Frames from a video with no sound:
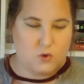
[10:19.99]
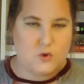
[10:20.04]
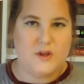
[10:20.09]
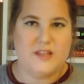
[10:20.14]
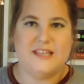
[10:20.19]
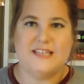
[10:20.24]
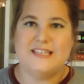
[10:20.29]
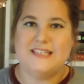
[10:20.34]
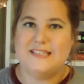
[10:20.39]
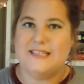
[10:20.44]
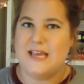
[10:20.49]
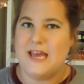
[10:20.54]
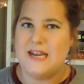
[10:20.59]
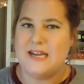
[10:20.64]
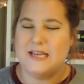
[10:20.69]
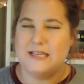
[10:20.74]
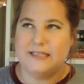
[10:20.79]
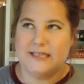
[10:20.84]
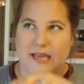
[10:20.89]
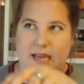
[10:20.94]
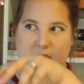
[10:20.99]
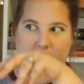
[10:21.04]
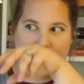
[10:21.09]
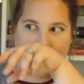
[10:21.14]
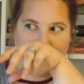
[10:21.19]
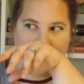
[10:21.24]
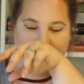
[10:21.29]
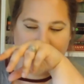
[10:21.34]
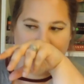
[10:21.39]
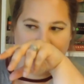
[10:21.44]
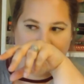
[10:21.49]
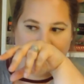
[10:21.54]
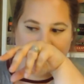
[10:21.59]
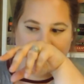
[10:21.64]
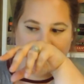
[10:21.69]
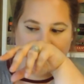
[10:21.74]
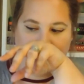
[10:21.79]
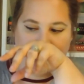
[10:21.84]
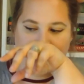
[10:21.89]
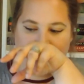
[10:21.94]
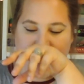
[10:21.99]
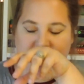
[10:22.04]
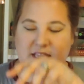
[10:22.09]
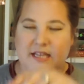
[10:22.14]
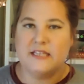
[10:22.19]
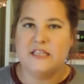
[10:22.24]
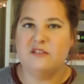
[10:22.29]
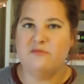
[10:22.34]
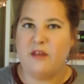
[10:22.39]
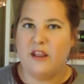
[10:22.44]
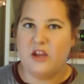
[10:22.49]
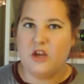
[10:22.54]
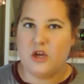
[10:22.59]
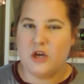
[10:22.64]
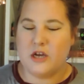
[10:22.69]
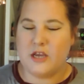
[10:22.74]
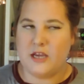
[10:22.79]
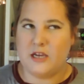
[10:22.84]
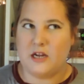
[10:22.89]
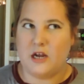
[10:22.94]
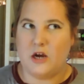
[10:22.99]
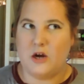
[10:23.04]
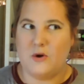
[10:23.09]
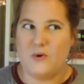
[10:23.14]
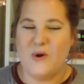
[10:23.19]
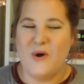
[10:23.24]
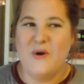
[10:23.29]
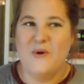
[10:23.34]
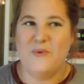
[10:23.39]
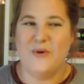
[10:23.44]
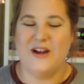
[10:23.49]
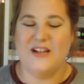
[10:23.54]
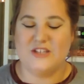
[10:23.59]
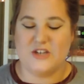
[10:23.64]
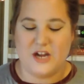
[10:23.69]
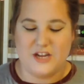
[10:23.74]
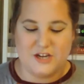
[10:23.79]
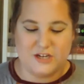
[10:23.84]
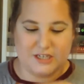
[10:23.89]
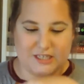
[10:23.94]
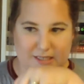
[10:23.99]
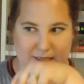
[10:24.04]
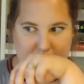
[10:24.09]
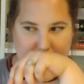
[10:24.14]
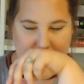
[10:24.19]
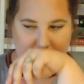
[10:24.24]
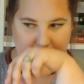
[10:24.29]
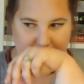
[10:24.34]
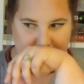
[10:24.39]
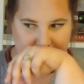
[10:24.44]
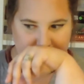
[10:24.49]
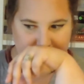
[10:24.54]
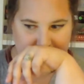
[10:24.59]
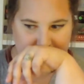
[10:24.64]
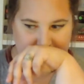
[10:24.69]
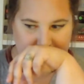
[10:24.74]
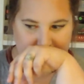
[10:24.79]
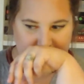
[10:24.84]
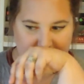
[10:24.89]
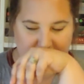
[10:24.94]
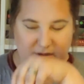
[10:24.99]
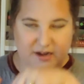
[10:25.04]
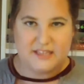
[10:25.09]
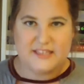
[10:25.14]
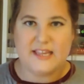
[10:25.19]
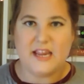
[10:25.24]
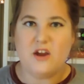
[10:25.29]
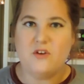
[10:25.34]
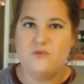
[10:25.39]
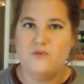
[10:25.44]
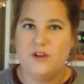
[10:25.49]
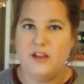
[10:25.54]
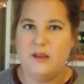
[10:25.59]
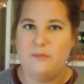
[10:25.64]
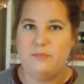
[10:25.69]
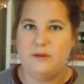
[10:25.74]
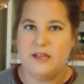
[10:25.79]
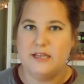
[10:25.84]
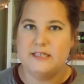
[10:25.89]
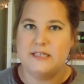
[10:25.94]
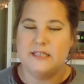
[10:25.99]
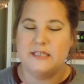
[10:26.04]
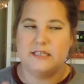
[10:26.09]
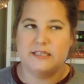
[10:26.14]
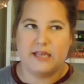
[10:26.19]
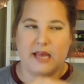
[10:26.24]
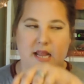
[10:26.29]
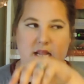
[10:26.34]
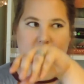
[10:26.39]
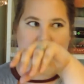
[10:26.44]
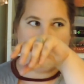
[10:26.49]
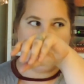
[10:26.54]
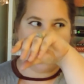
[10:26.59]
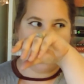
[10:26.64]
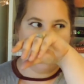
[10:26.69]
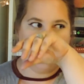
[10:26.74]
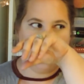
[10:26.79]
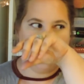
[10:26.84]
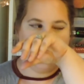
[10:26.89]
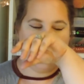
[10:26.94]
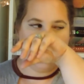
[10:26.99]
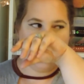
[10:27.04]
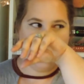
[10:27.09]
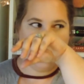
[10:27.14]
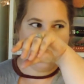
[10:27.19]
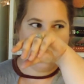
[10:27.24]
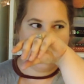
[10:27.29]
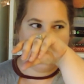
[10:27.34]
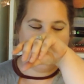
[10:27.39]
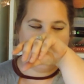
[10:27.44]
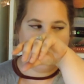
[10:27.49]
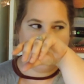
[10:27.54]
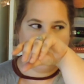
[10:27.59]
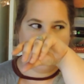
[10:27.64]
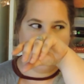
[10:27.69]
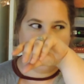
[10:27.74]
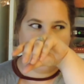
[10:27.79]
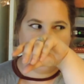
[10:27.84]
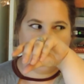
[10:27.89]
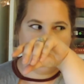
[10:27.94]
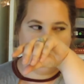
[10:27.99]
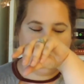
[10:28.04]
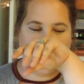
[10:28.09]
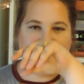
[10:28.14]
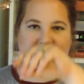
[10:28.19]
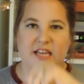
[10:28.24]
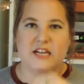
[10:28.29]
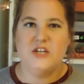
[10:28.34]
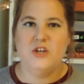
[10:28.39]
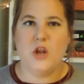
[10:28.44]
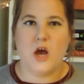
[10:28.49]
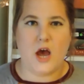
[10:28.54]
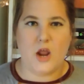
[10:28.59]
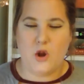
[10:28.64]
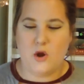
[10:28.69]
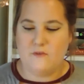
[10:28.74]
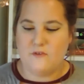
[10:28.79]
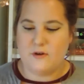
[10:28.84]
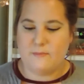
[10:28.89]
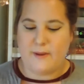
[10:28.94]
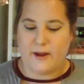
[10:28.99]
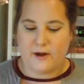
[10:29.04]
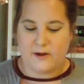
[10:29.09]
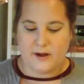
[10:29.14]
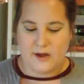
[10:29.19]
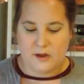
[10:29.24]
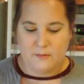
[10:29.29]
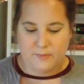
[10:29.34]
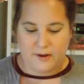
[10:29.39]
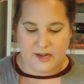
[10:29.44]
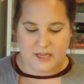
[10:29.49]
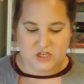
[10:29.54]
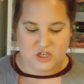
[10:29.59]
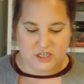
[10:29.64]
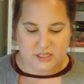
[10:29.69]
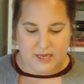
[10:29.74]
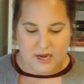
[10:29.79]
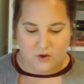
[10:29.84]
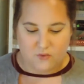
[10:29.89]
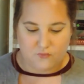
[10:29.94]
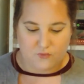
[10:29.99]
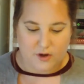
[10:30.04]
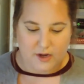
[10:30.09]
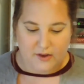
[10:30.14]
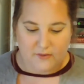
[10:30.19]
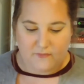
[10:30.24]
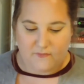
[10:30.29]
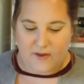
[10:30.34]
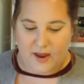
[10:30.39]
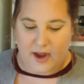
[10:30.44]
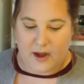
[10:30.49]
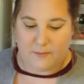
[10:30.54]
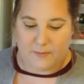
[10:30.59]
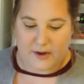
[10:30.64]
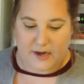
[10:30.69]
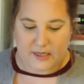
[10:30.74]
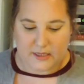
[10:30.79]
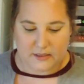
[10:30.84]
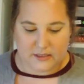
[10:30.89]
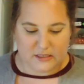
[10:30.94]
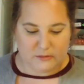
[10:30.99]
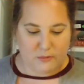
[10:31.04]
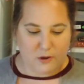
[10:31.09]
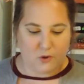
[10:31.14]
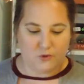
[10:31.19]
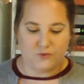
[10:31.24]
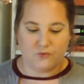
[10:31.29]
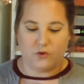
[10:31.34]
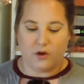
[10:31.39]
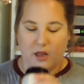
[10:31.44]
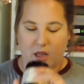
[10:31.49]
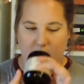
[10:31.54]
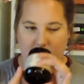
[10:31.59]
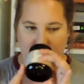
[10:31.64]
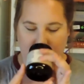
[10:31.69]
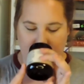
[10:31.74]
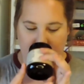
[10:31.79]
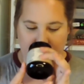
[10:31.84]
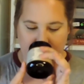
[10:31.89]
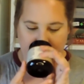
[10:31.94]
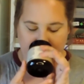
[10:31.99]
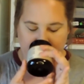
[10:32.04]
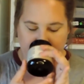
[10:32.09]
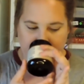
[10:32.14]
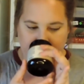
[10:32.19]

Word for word: Oh, the scent is like, it doesn't smell like cookie dough when it's on your skin, but it's like a really pleasant scent though. It's like not overbearing, but it's just like really faint, but it smells really good.